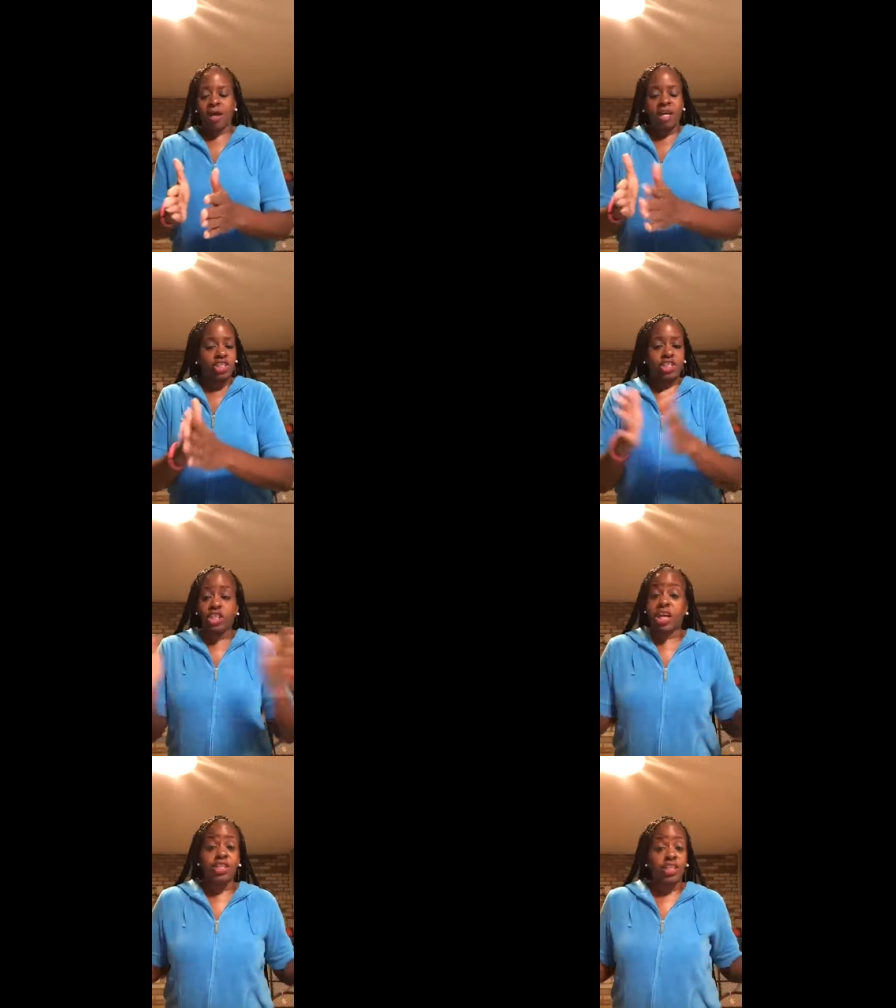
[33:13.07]
because uh,
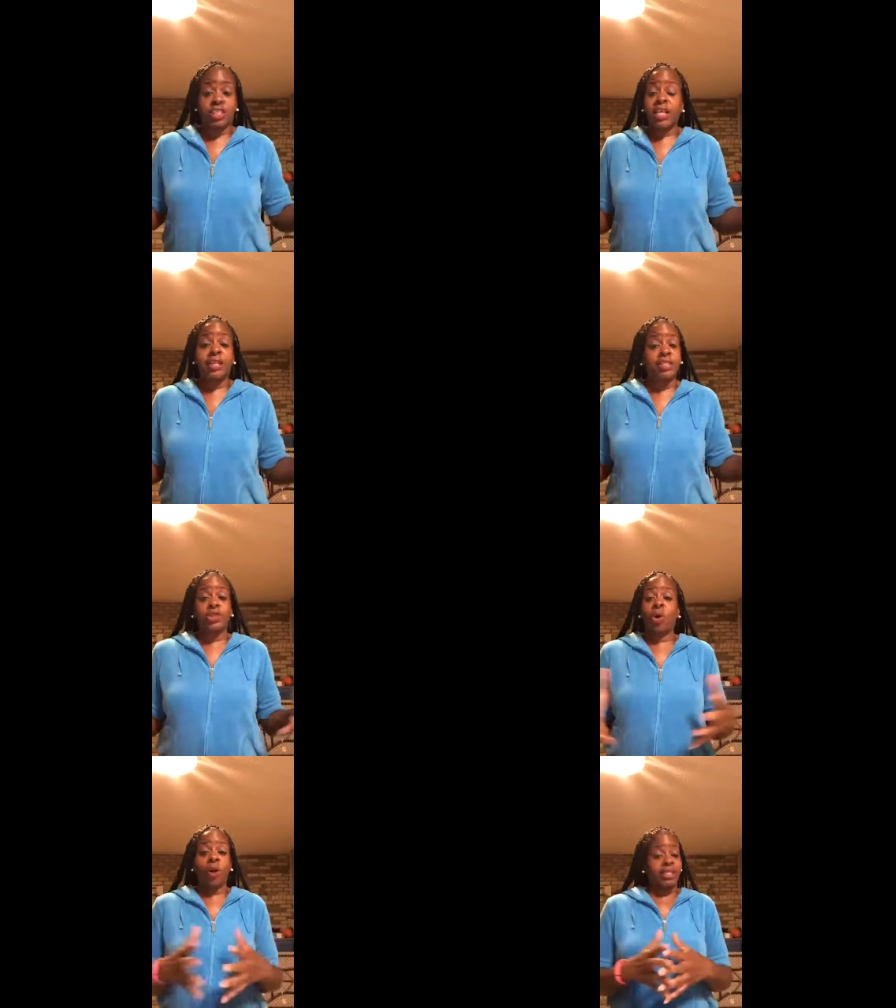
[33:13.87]
because your sons
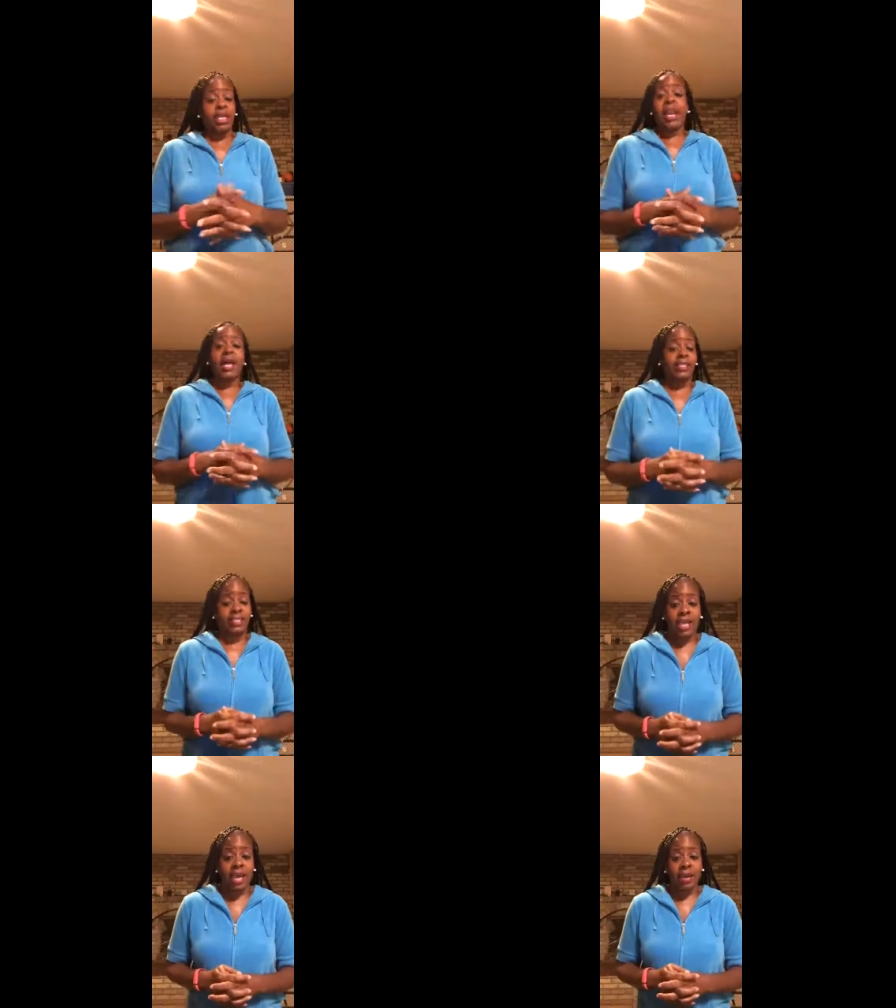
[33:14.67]
and daughters are not the
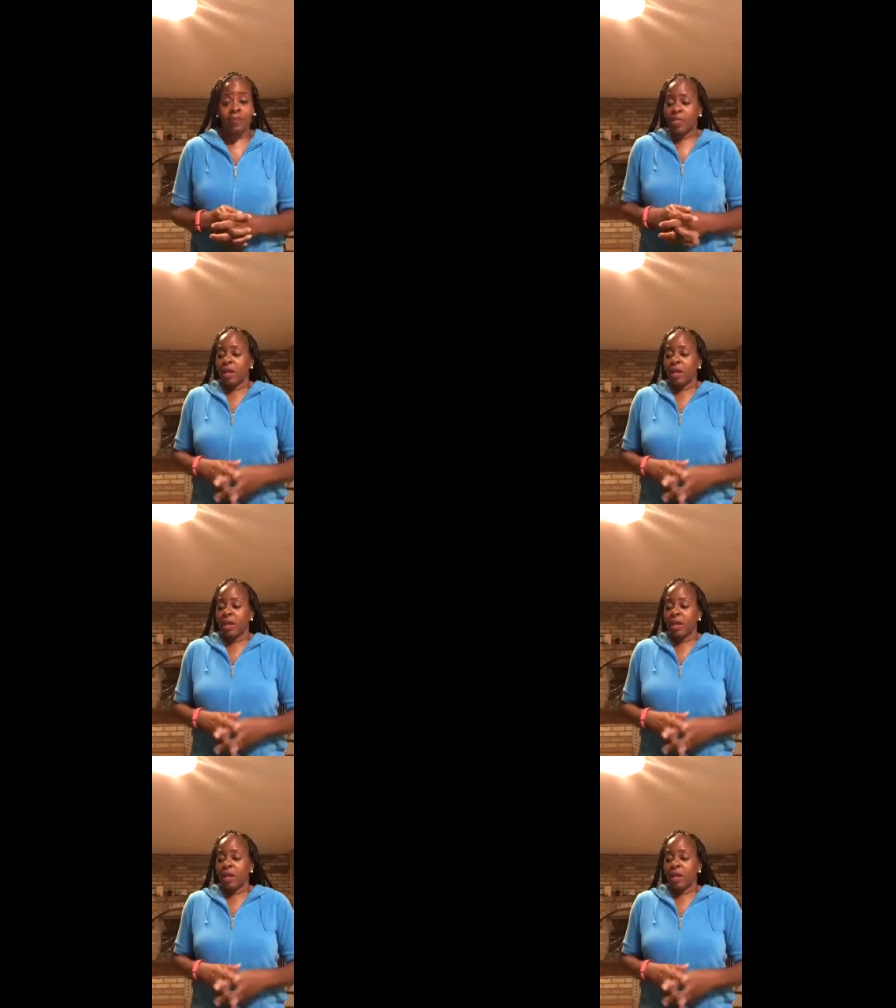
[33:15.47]
same.